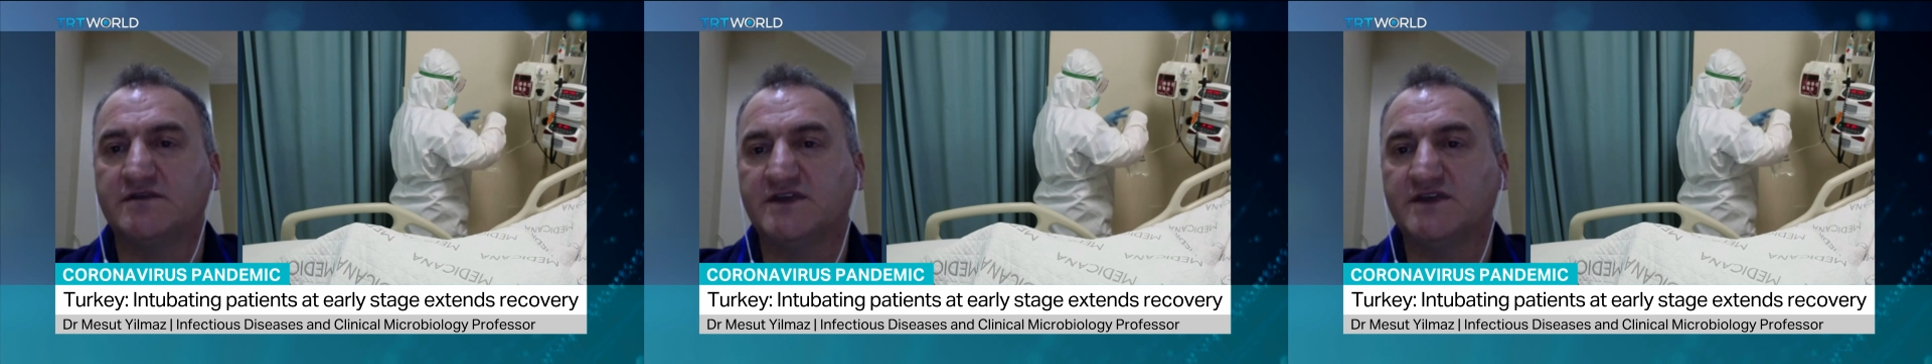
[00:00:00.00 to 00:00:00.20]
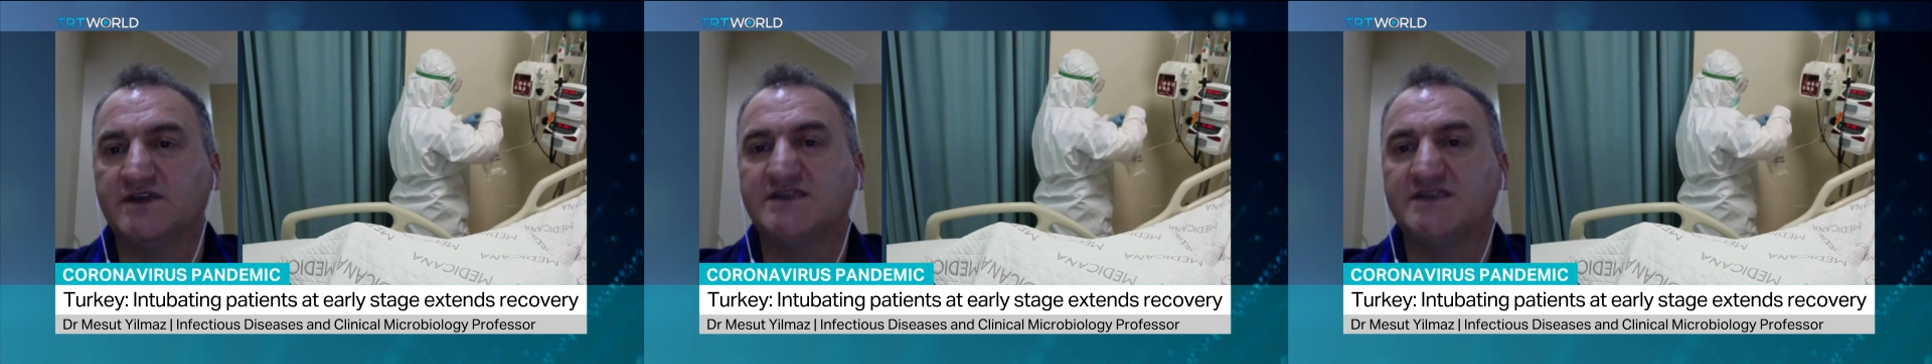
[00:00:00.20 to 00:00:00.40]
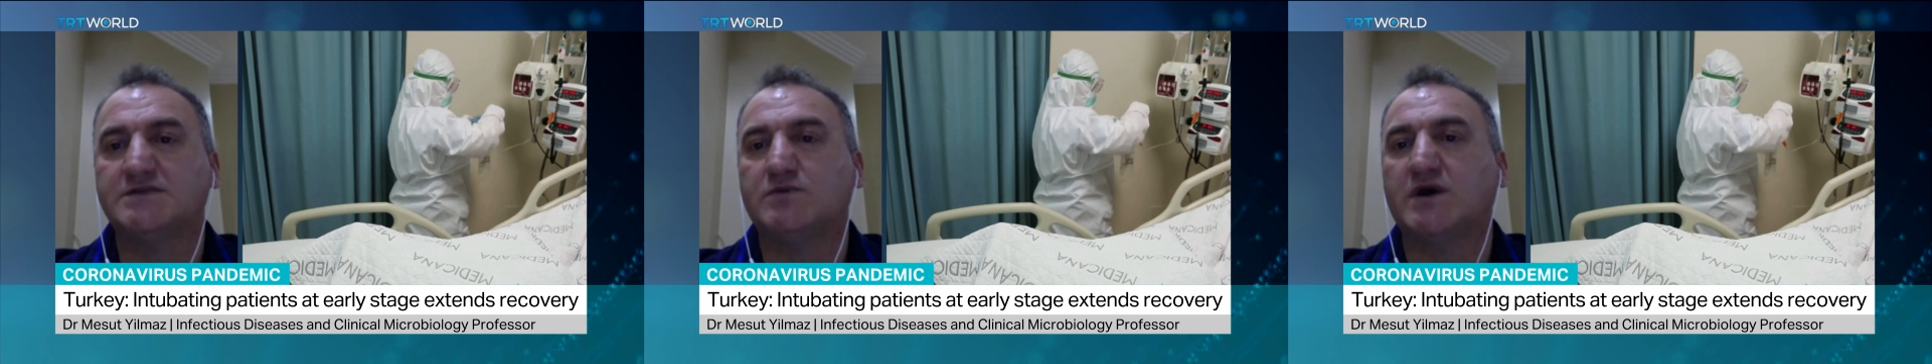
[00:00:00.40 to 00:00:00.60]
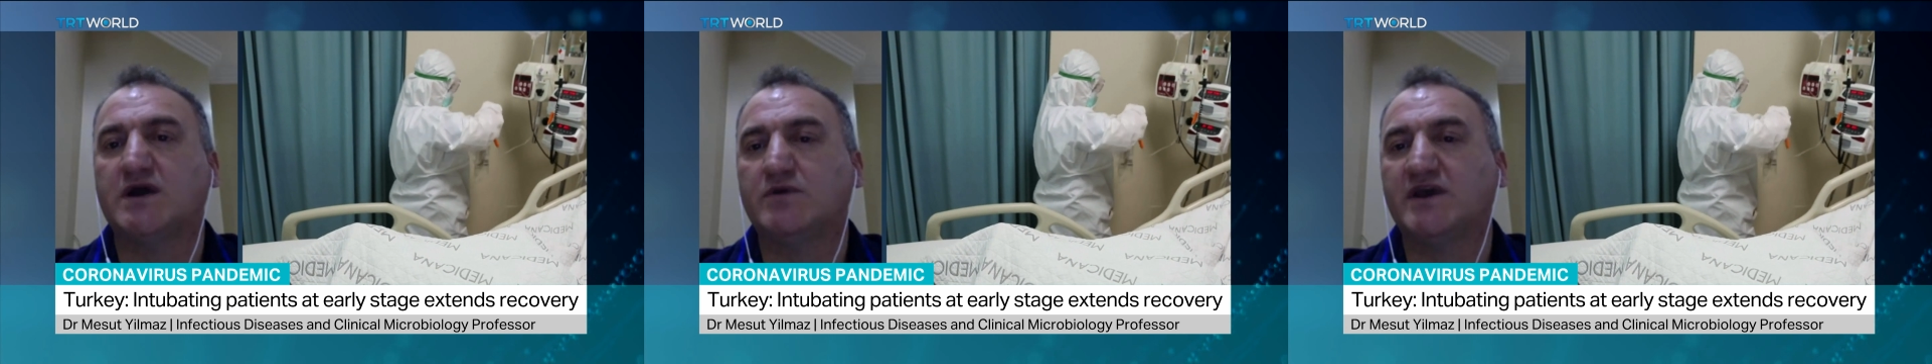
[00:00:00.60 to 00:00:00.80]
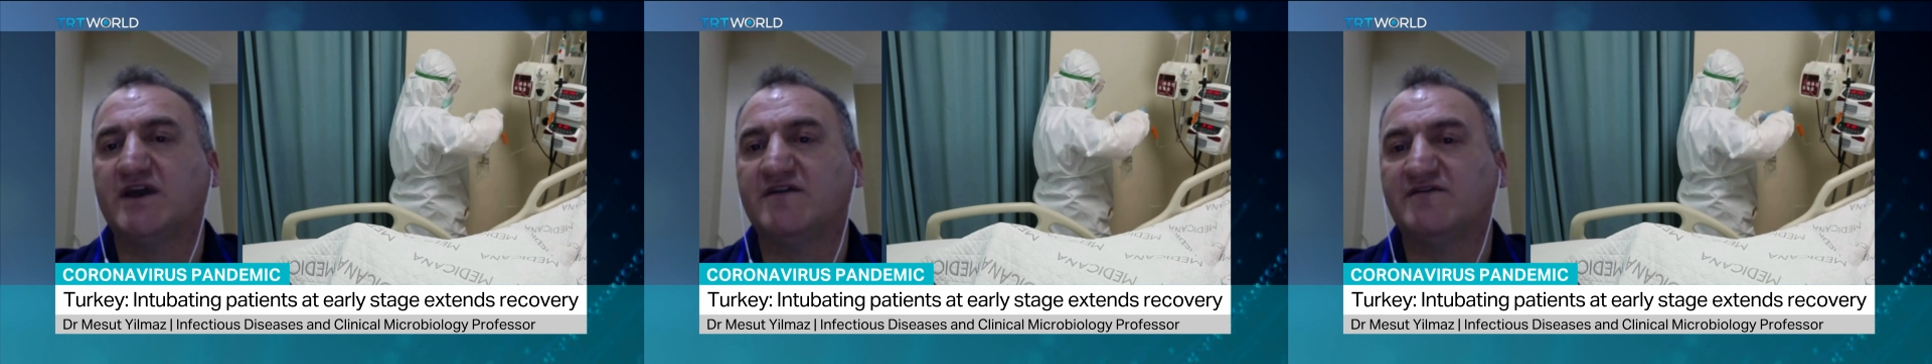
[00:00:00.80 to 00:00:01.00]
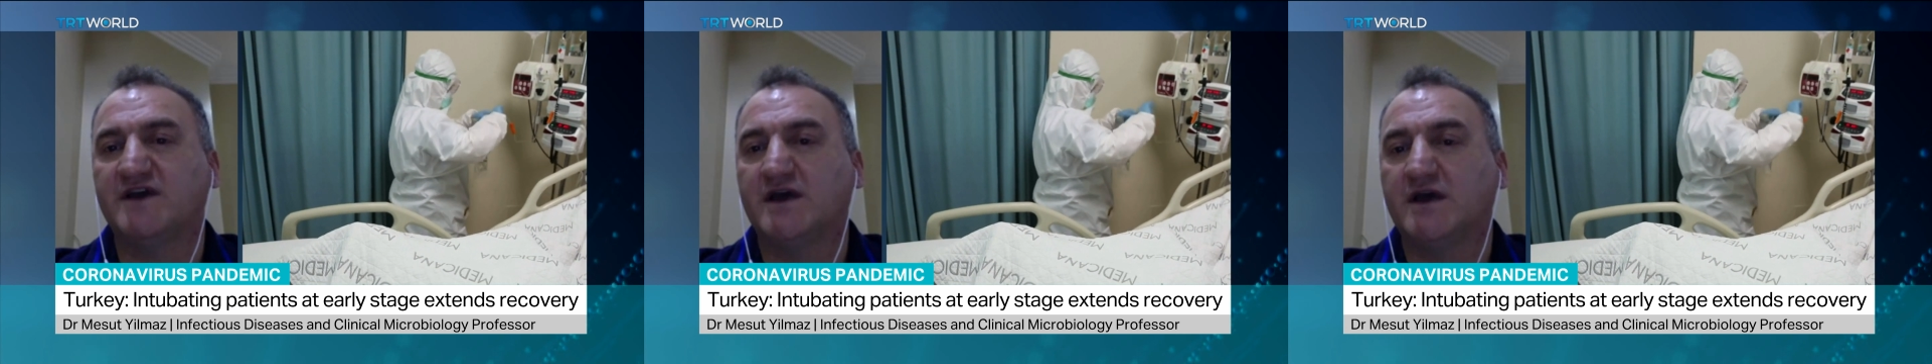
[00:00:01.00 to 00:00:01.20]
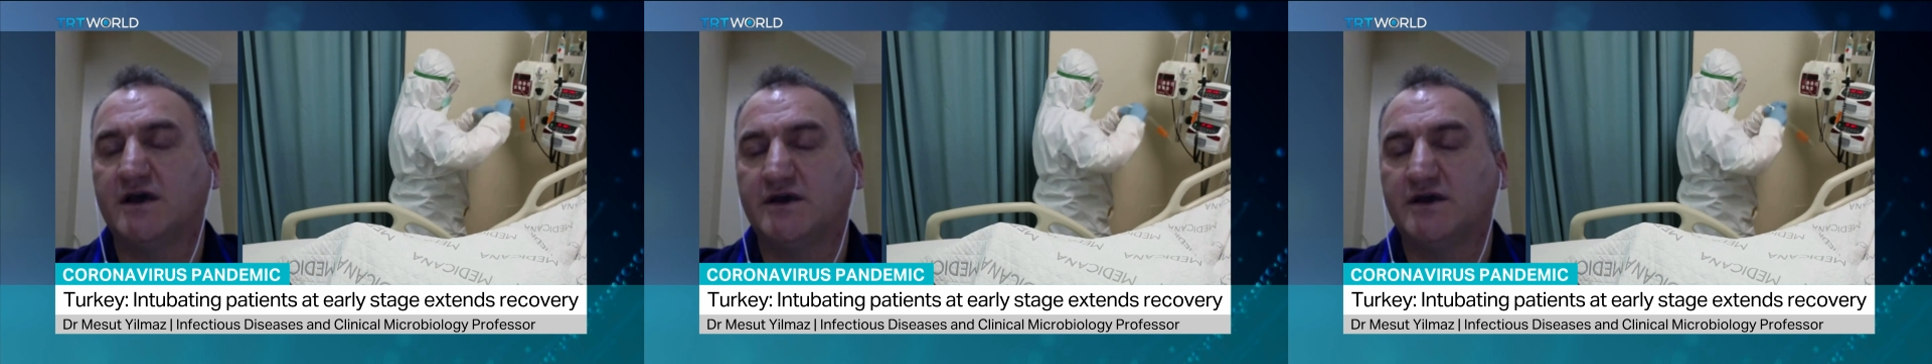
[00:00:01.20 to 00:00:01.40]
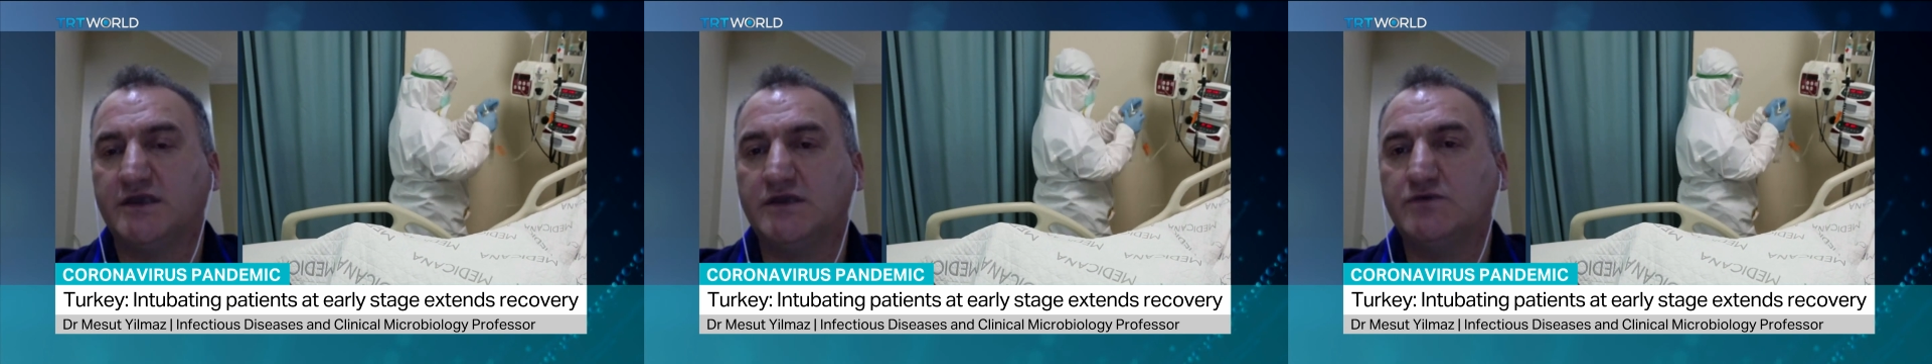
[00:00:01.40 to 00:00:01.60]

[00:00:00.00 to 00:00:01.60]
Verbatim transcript: And this is why we have a